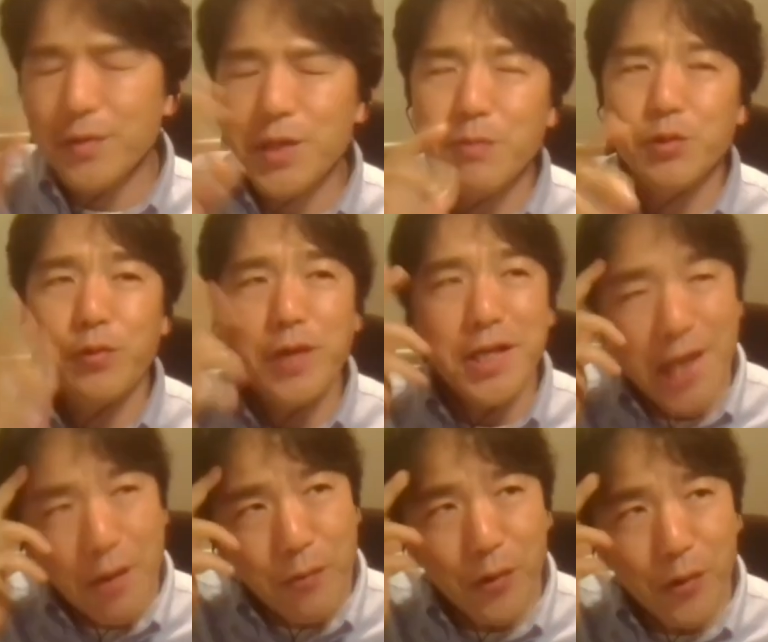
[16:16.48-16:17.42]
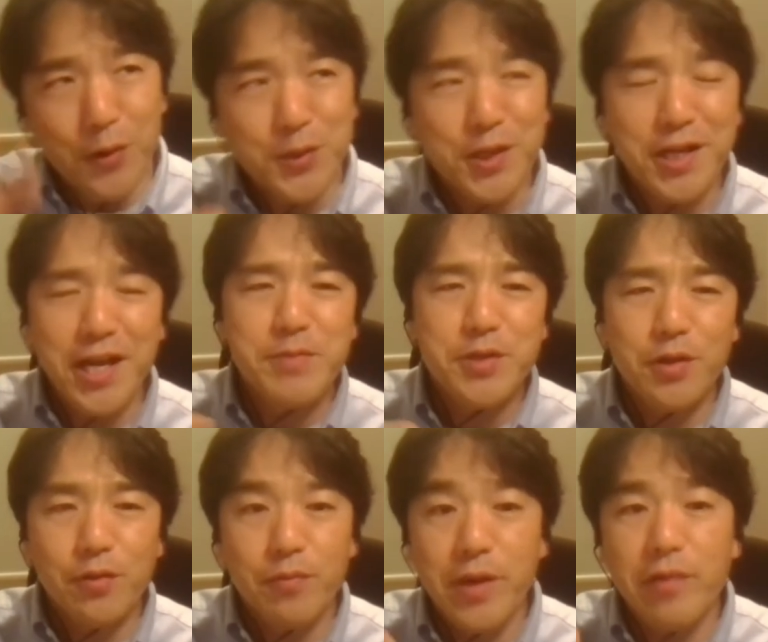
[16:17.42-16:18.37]
I'm sorry, as I forgot the name.
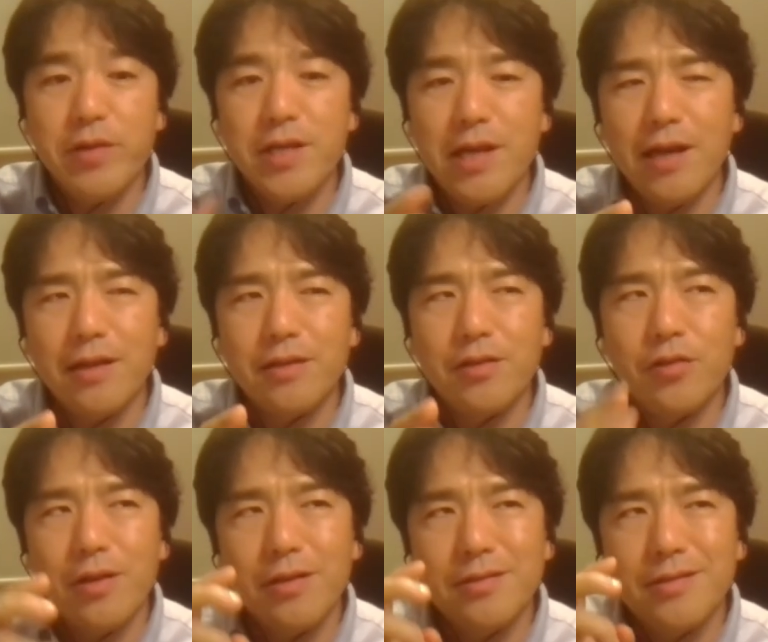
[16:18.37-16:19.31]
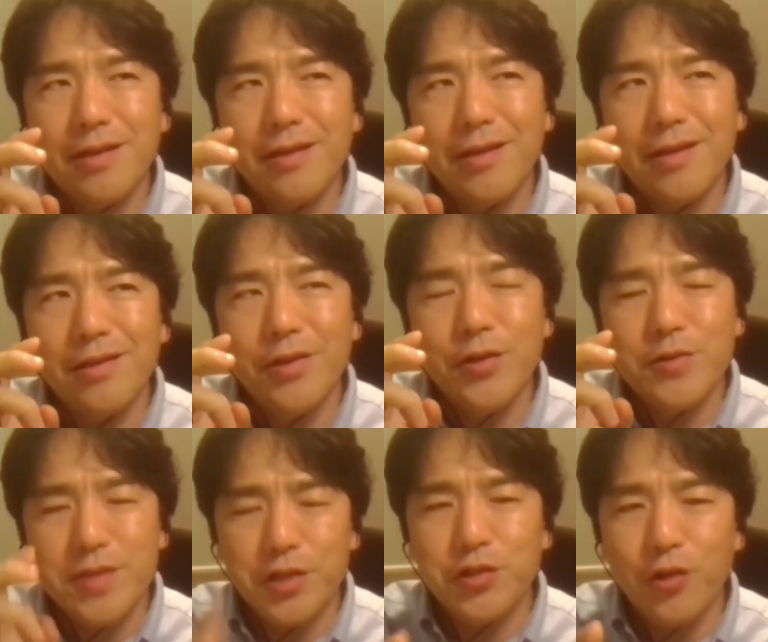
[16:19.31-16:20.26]
So very the
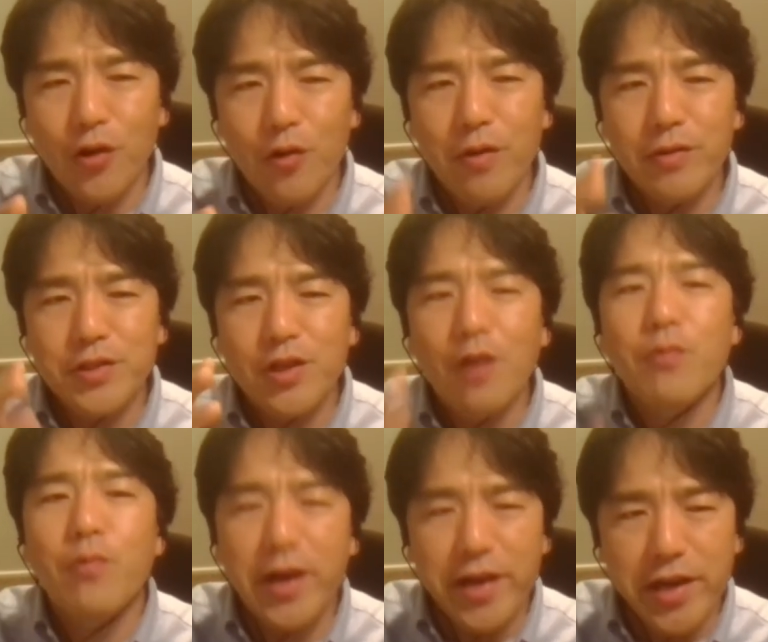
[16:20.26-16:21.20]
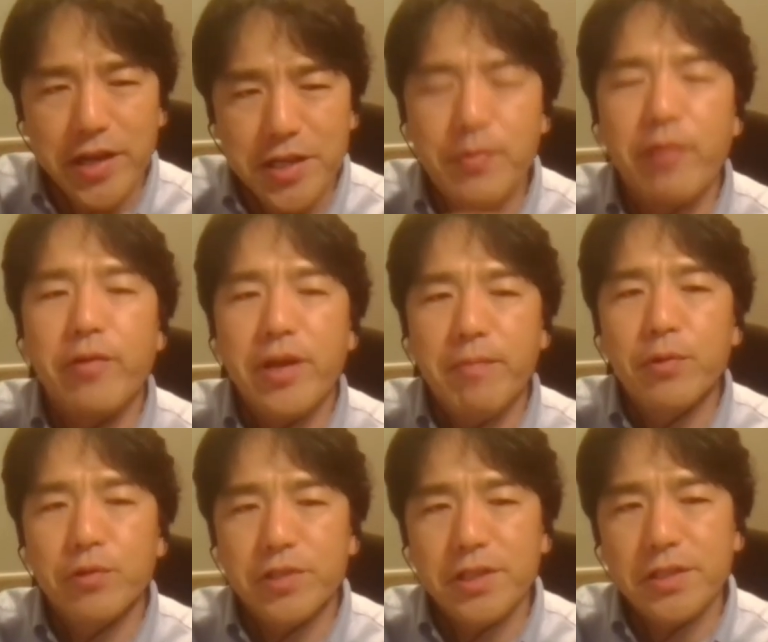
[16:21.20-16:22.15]
usage of a soft wire is very
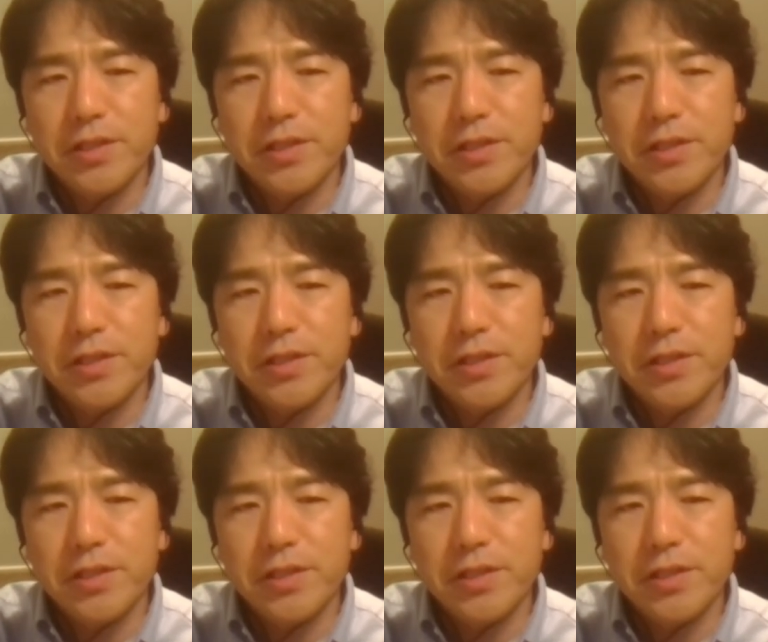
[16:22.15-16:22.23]
important.